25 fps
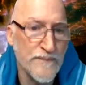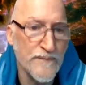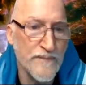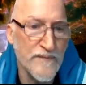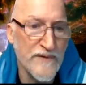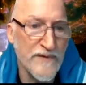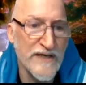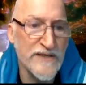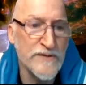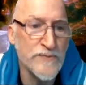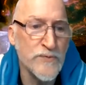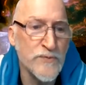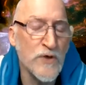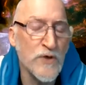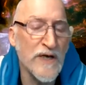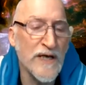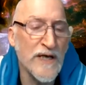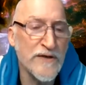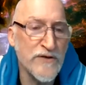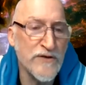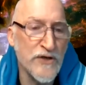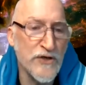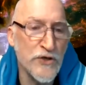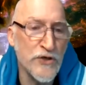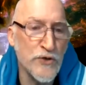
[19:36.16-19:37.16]
that's more like
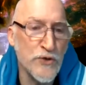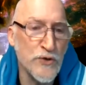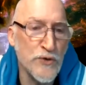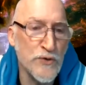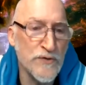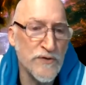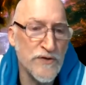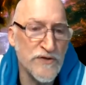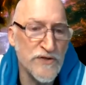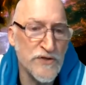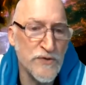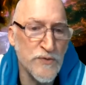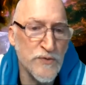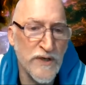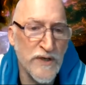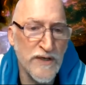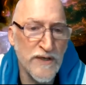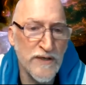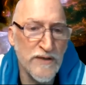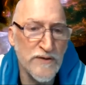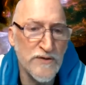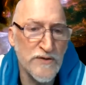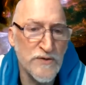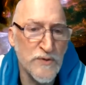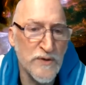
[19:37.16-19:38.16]
the youth, the
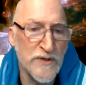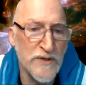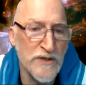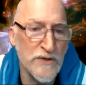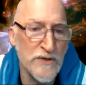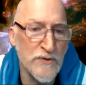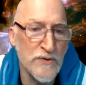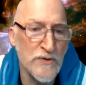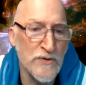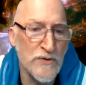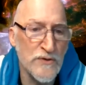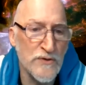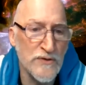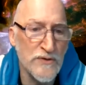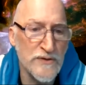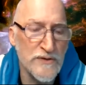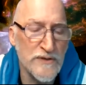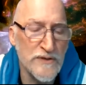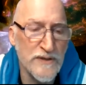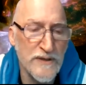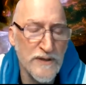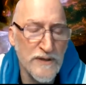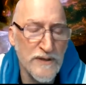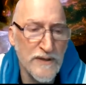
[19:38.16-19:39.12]
20, 20 year olds.